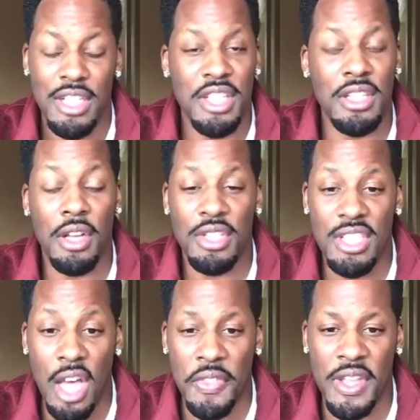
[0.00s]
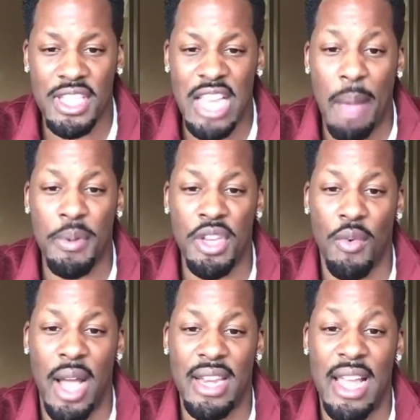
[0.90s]
See, there's nothing stopping
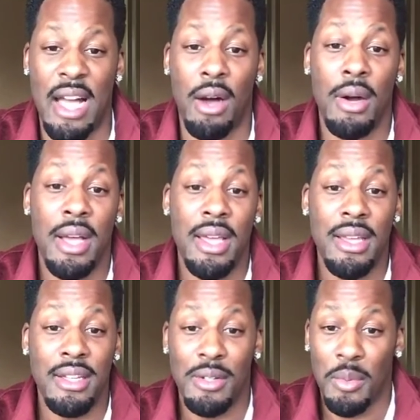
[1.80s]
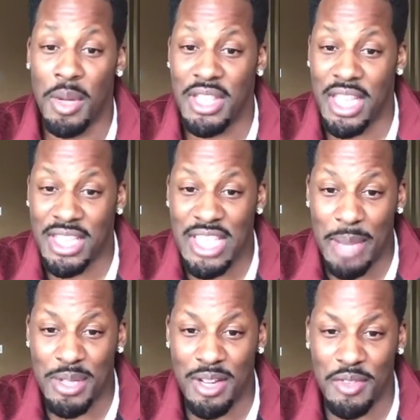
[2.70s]
you right now with the
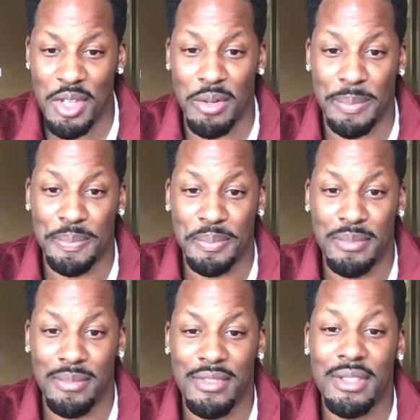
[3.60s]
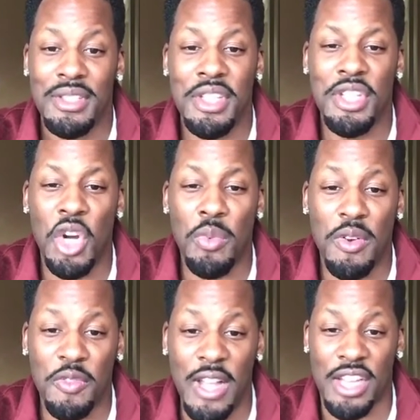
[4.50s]
exception of you. See, your
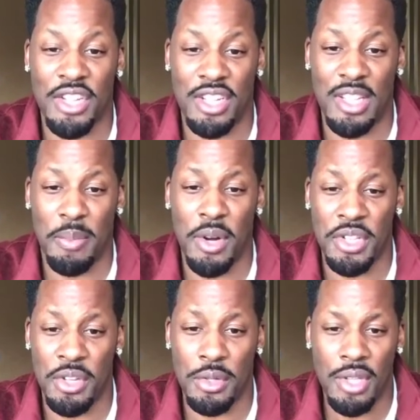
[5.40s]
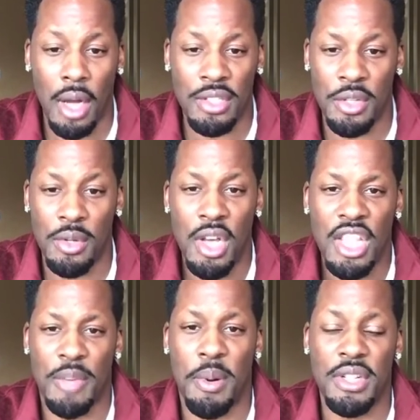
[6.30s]
reflection, the person you talk to,
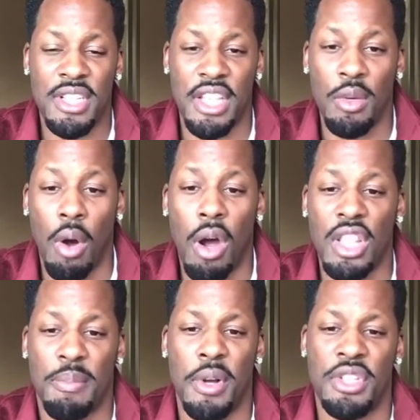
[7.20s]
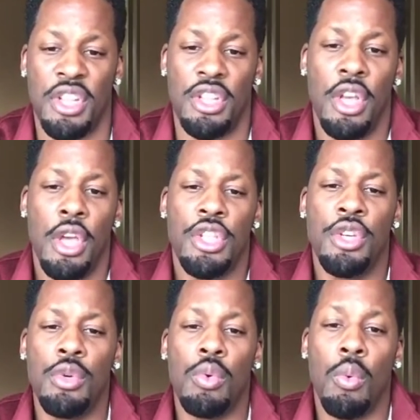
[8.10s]
the person that you are, the person that
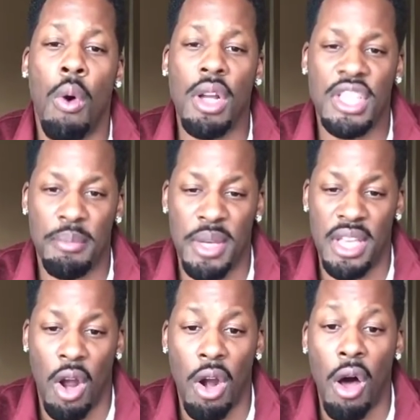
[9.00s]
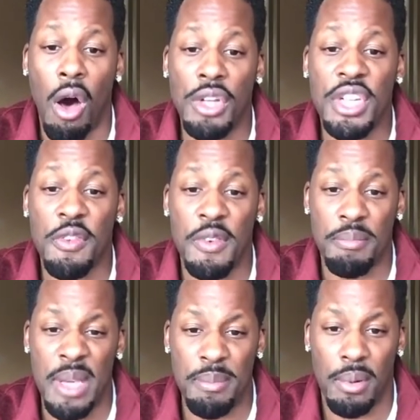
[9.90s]
you want to be, are all
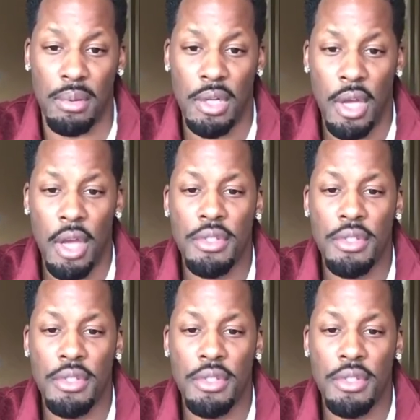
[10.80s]
different people.